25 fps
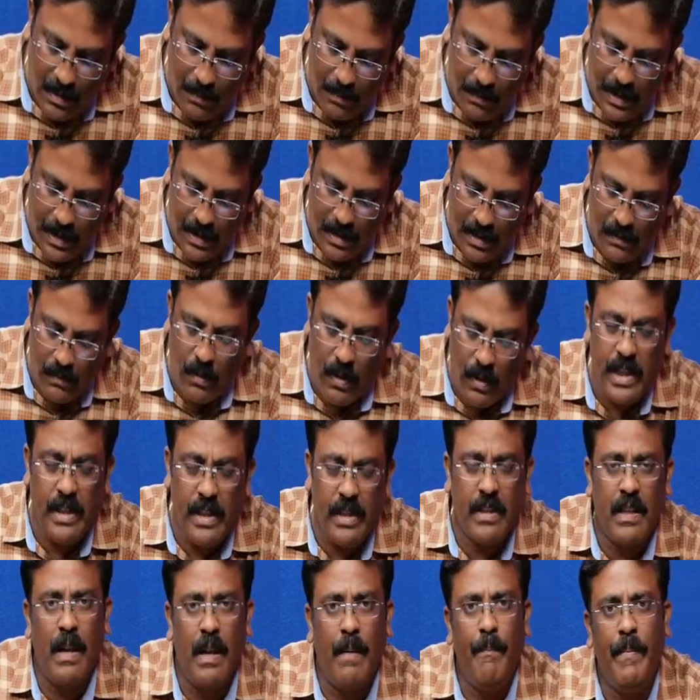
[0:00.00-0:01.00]
But what
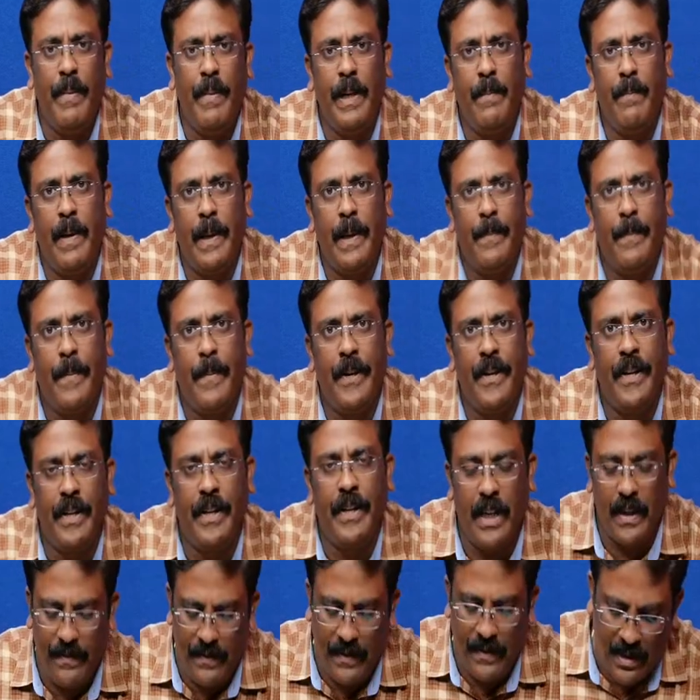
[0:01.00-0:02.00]
is complete bipartite
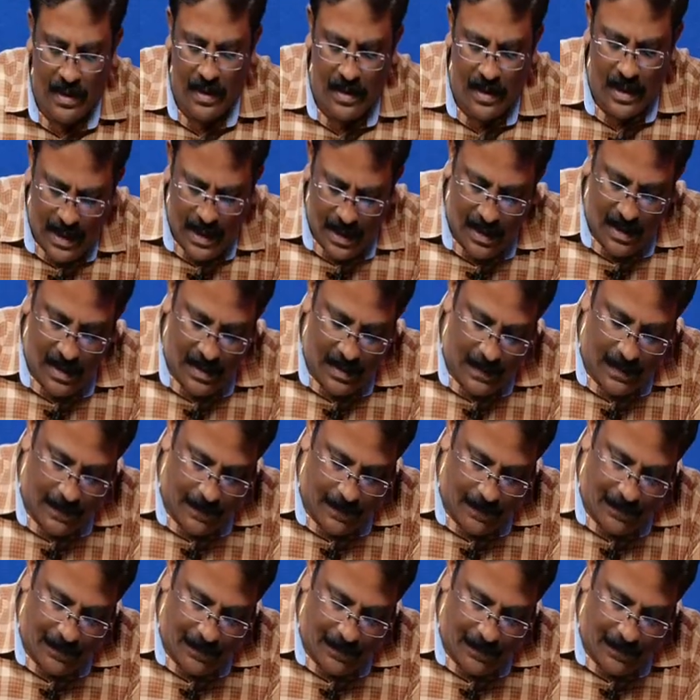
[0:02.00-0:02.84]
graph in the sense?